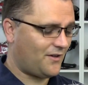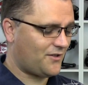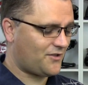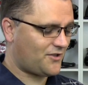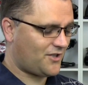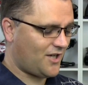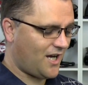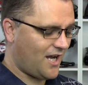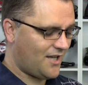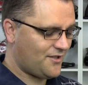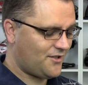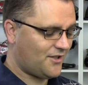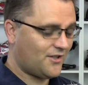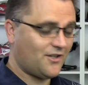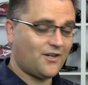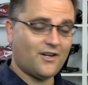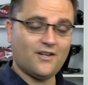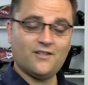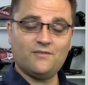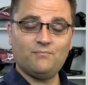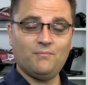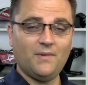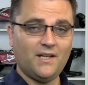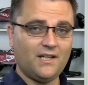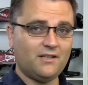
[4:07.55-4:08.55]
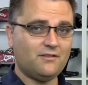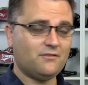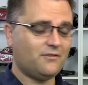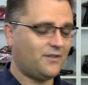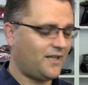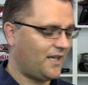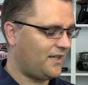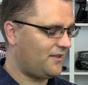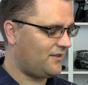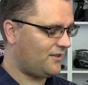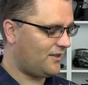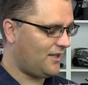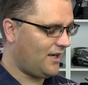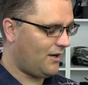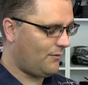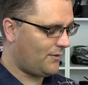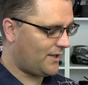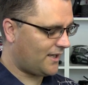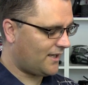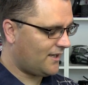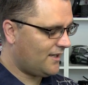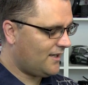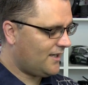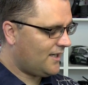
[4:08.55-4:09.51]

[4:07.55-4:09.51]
as charging goes, but it'll get you going.